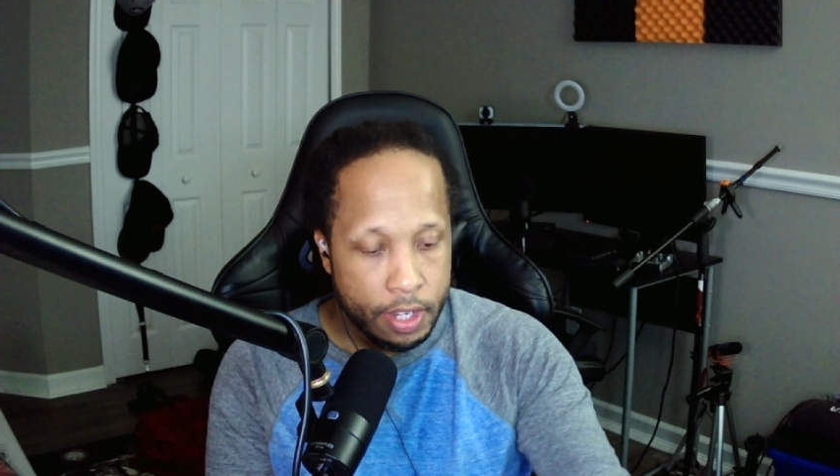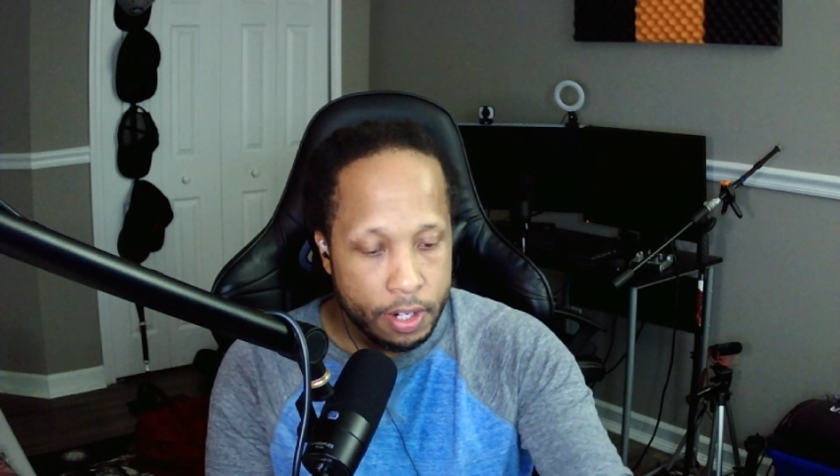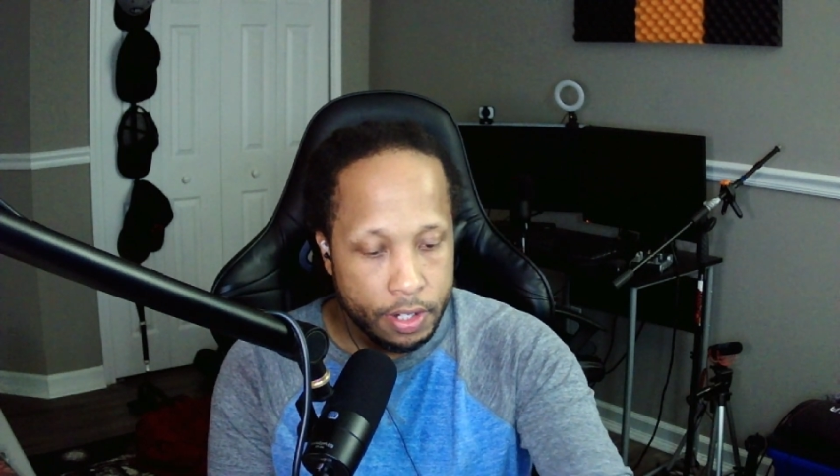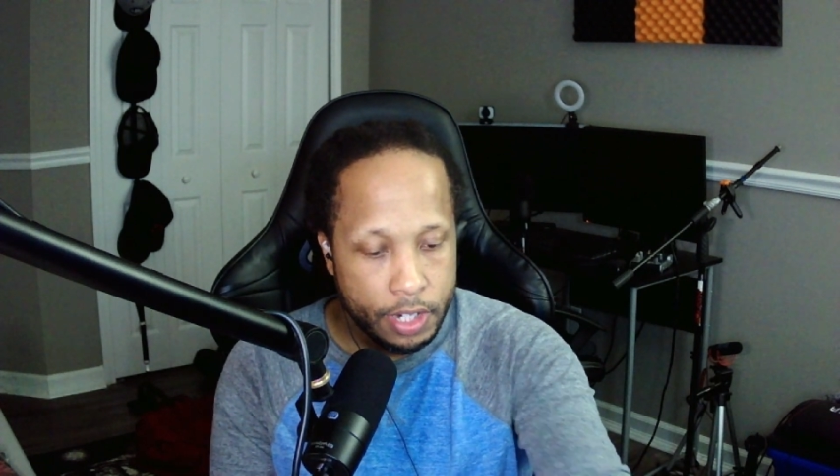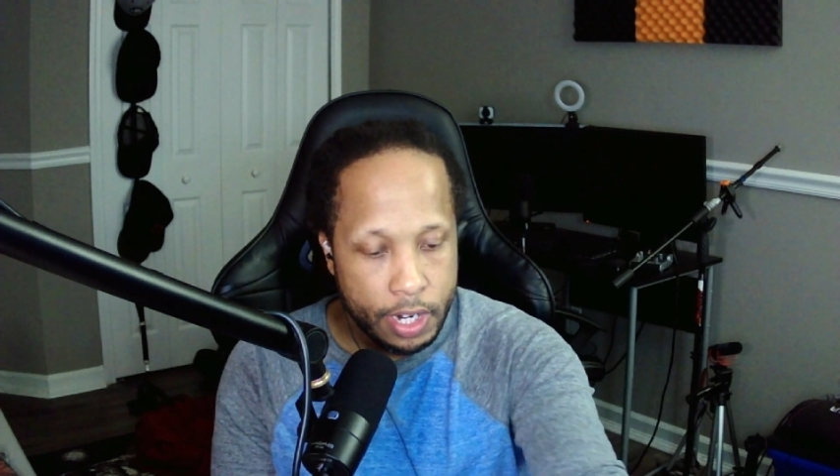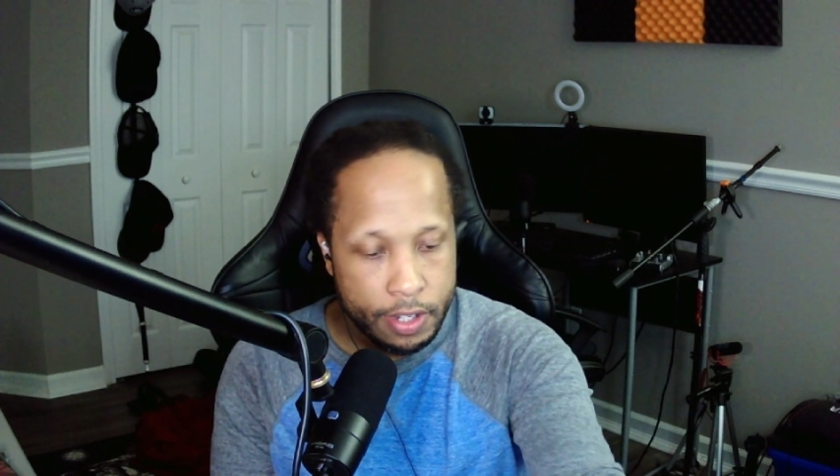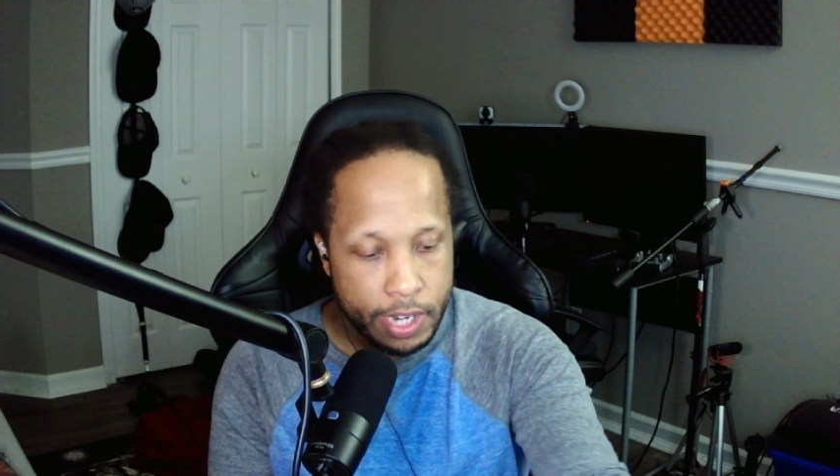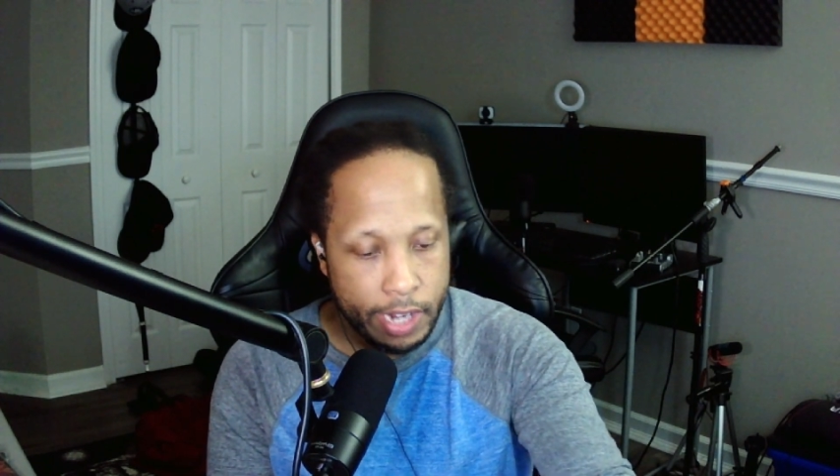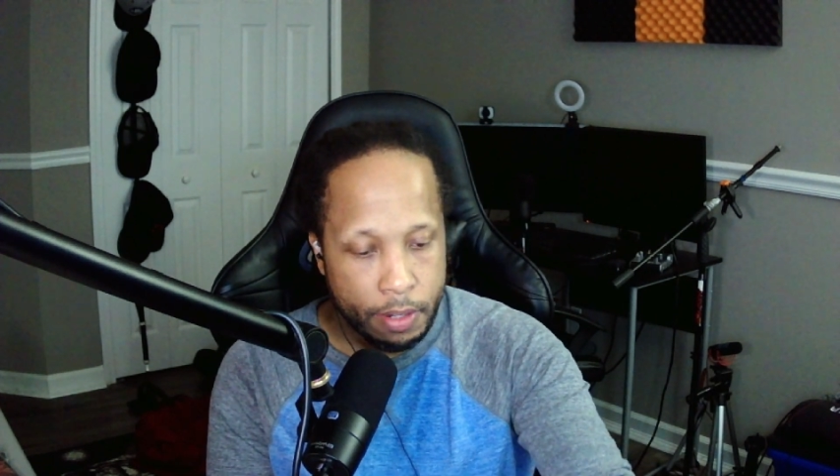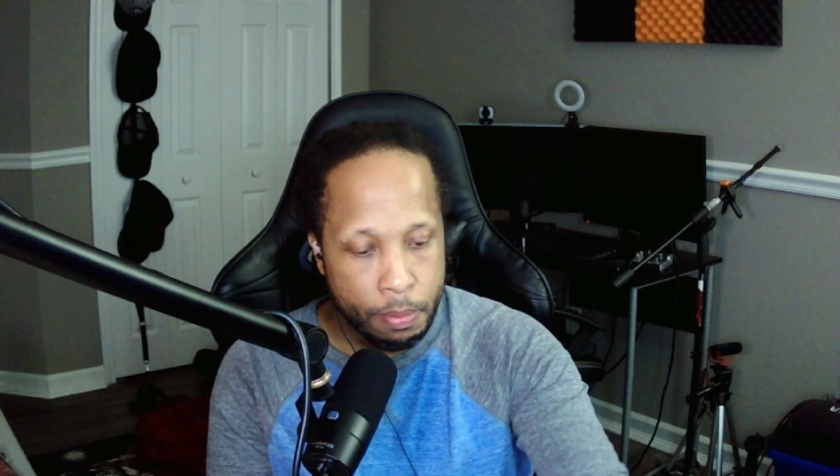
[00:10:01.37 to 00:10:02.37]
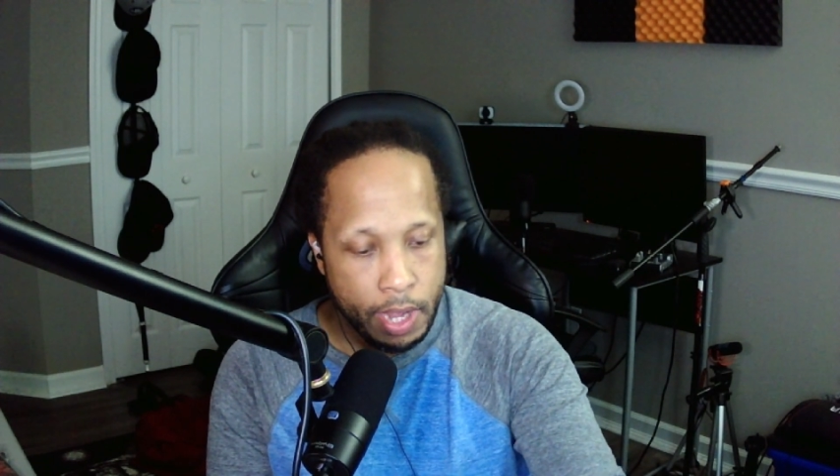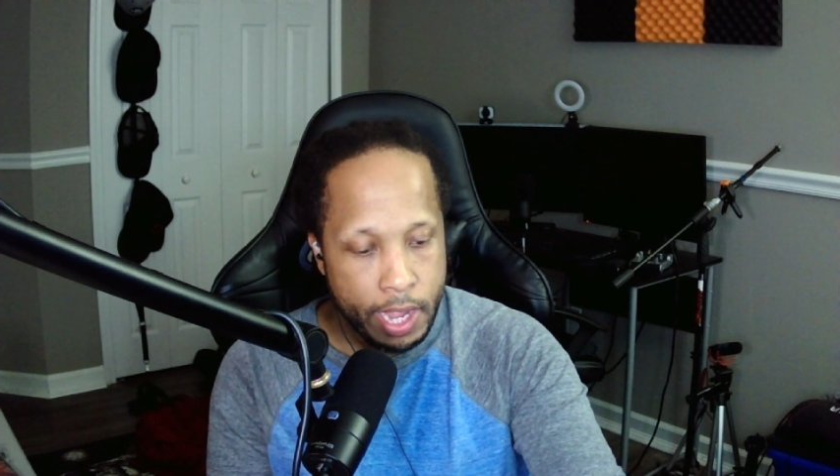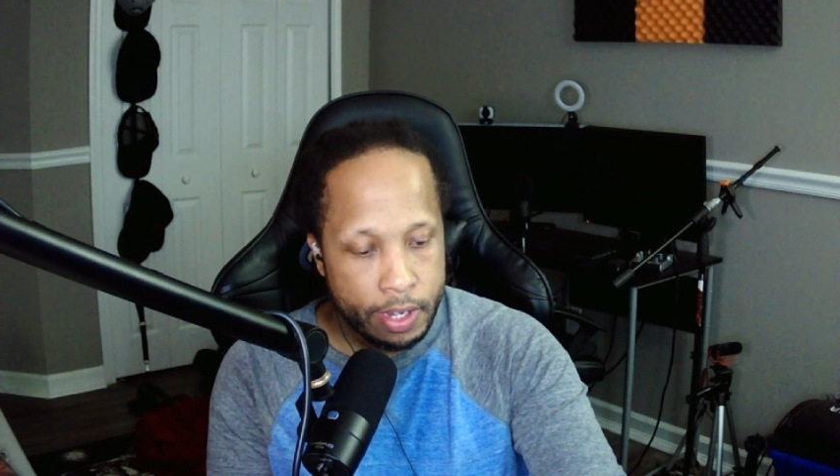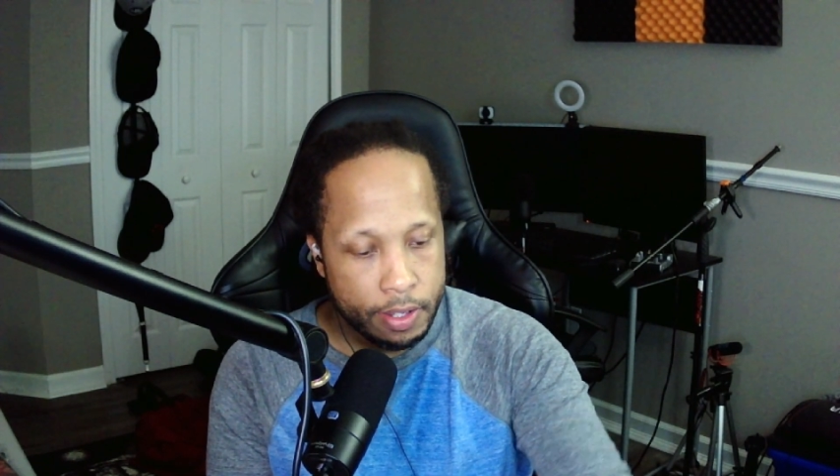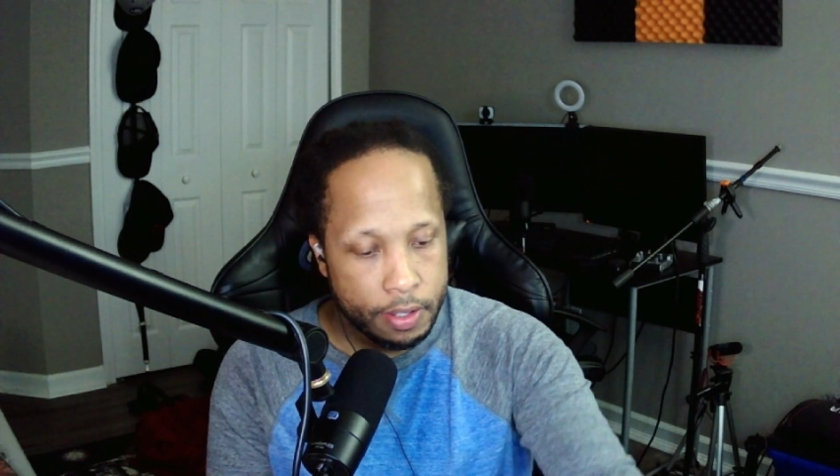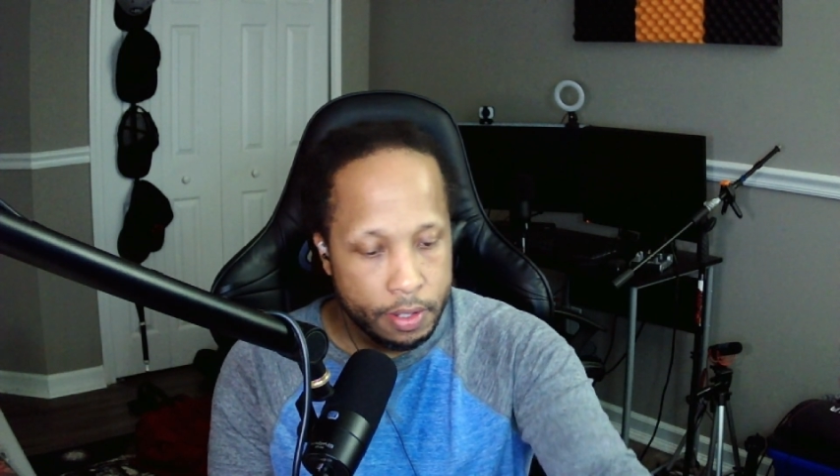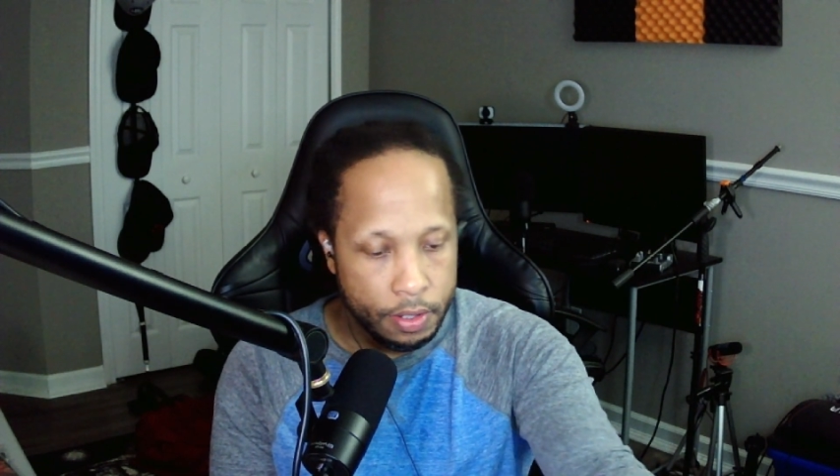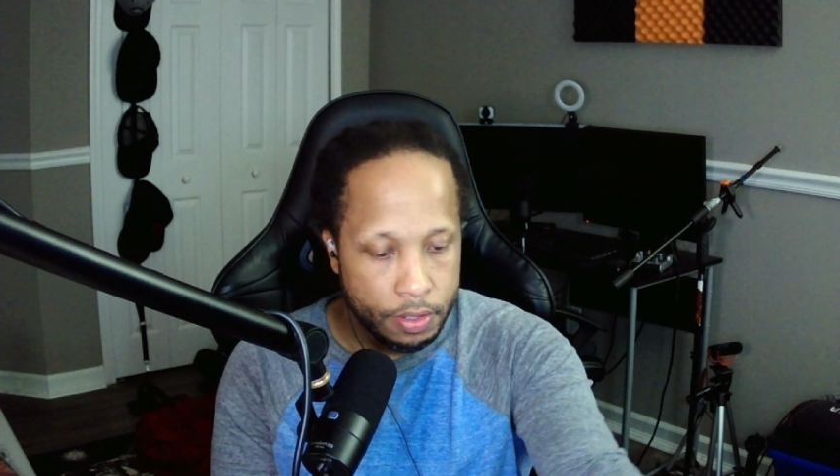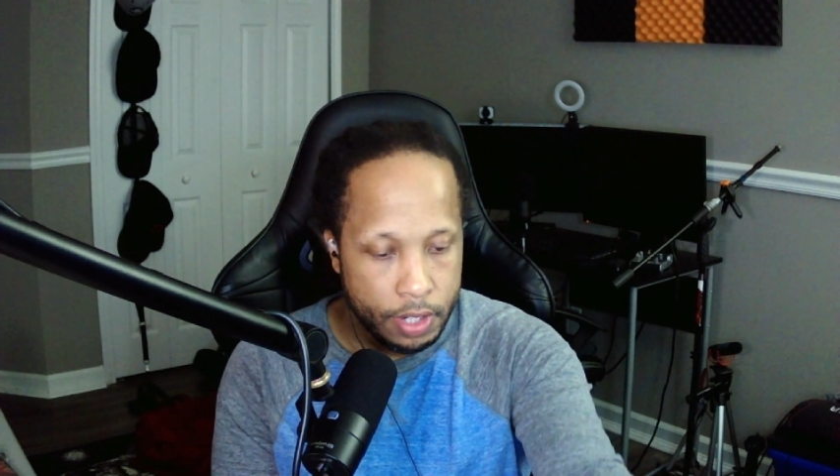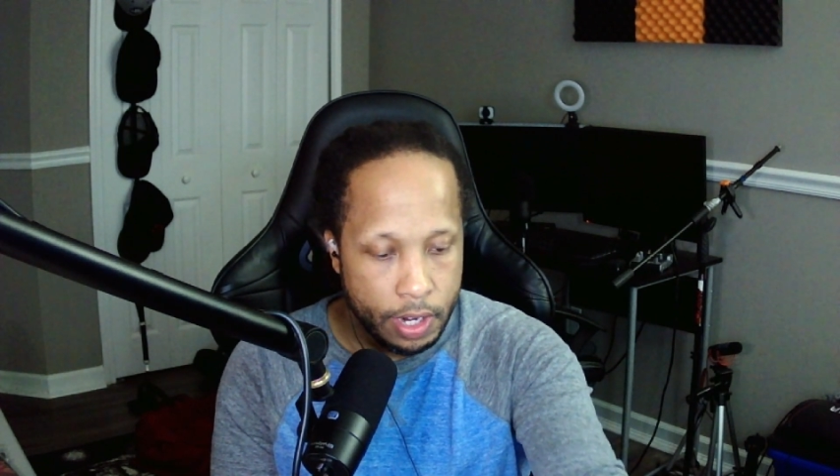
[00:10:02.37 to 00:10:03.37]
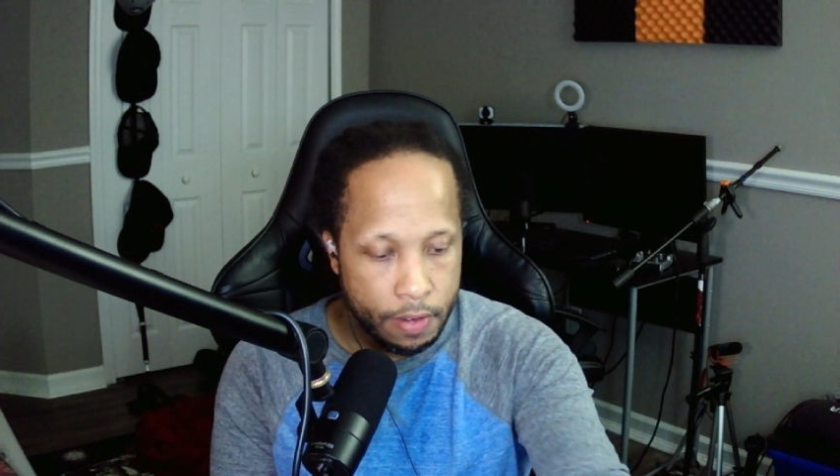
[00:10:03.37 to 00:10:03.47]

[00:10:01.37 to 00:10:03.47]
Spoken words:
You change Shaggy Black. You change